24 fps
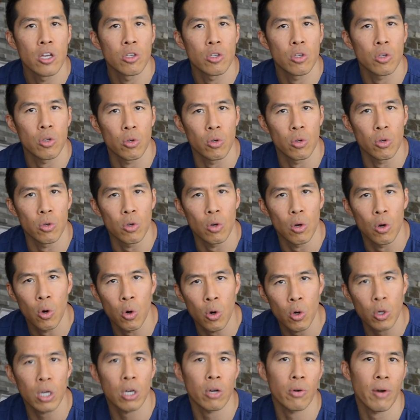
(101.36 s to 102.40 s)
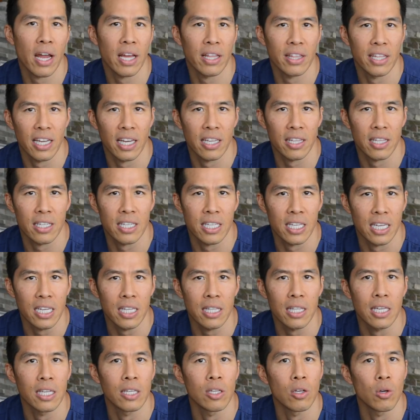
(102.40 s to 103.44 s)
to hook around the other
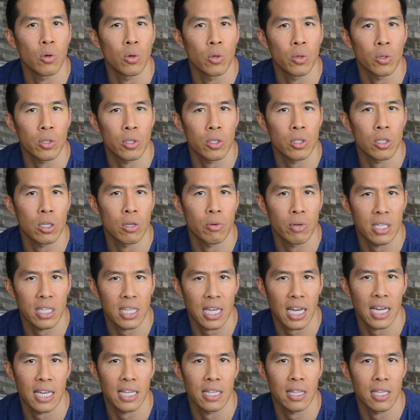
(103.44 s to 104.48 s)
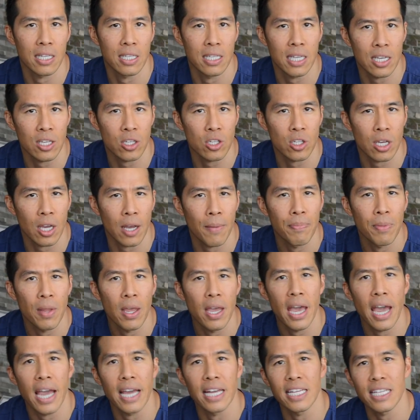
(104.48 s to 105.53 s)
teeth in order to retain the denture.
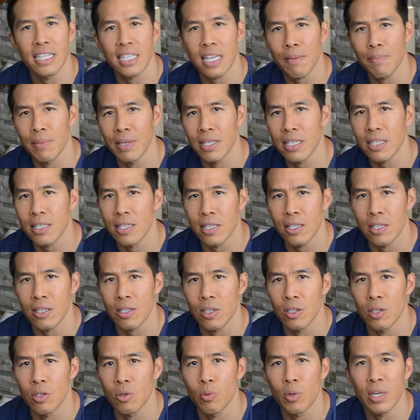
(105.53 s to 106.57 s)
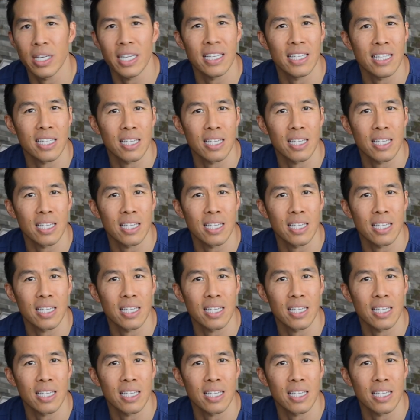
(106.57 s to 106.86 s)
And in some instances, we can